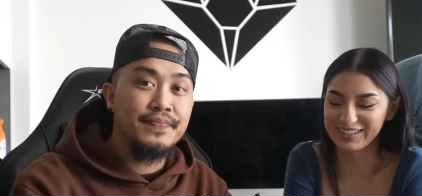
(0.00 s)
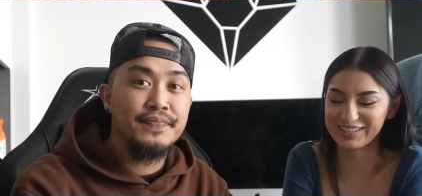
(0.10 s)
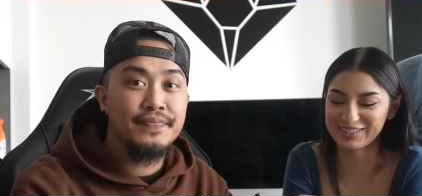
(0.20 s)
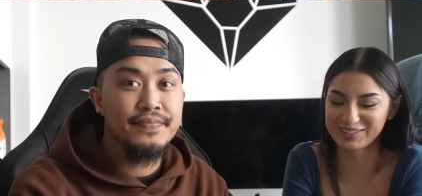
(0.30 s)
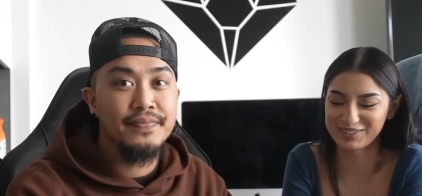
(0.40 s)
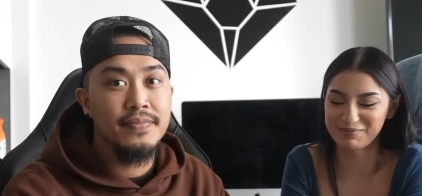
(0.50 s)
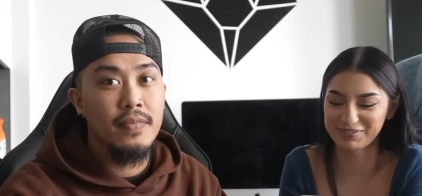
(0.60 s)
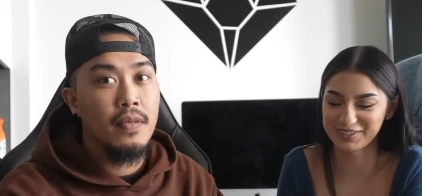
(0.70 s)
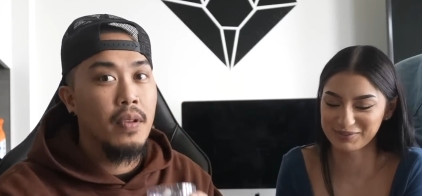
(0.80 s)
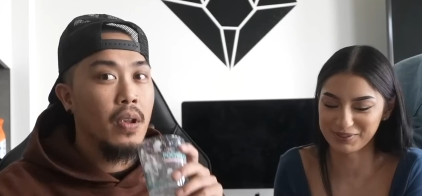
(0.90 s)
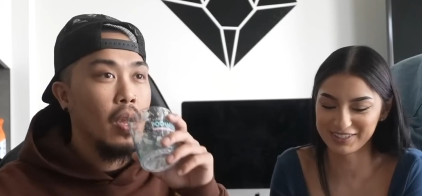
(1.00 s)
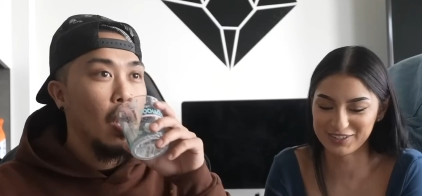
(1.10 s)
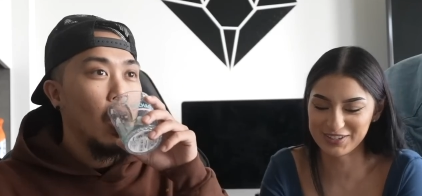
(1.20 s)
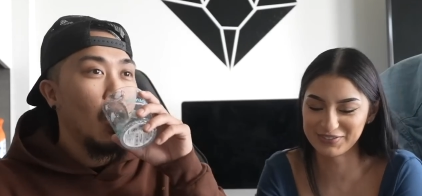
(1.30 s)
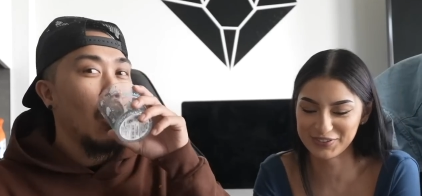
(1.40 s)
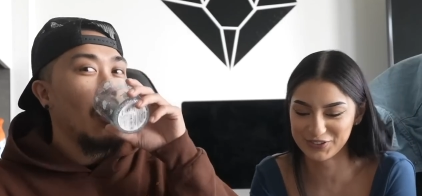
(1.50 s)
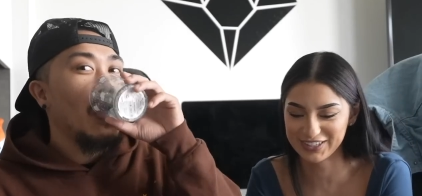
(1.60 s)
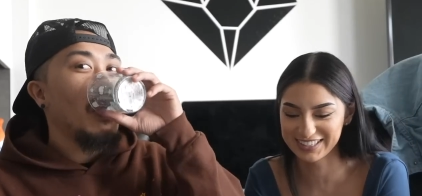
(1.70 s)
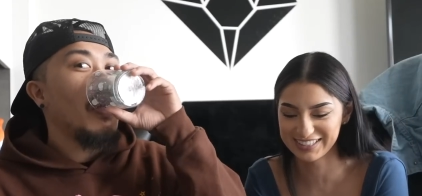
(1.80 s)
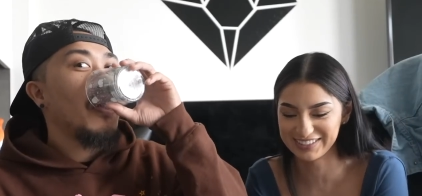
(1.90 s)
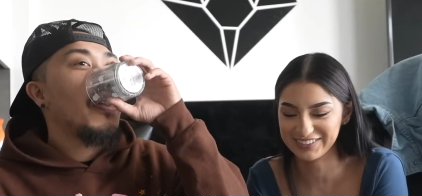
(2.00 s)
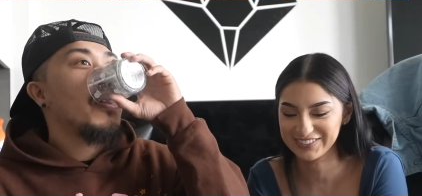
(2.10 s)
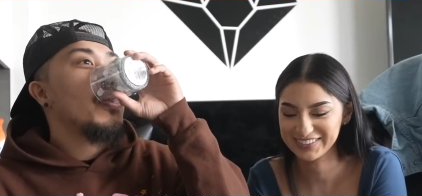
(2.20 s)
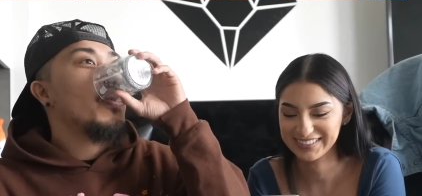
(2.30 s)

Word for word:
Speaker 1: that's the stupidest one to even drink too.